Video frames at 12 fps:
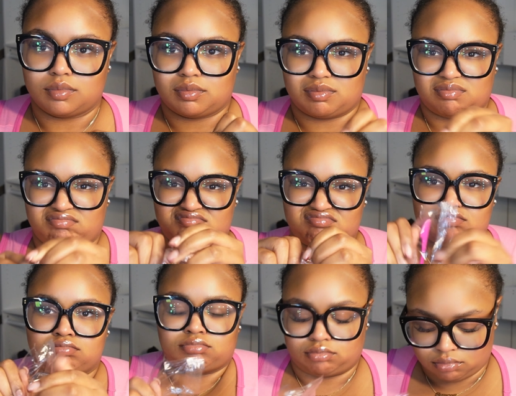friendly
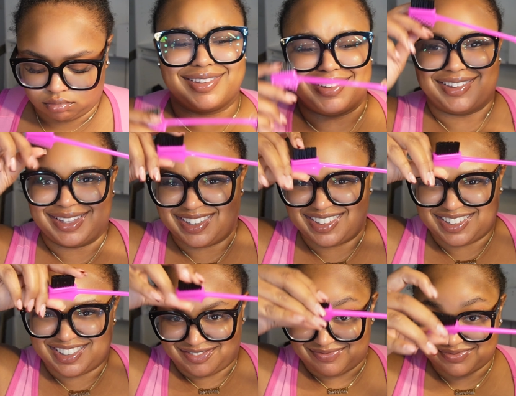as possible.
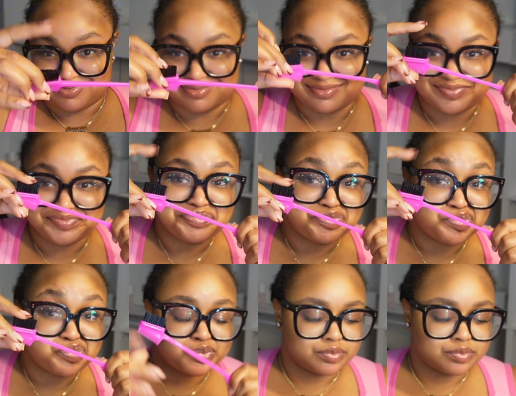That's why I'm not doing the wig cap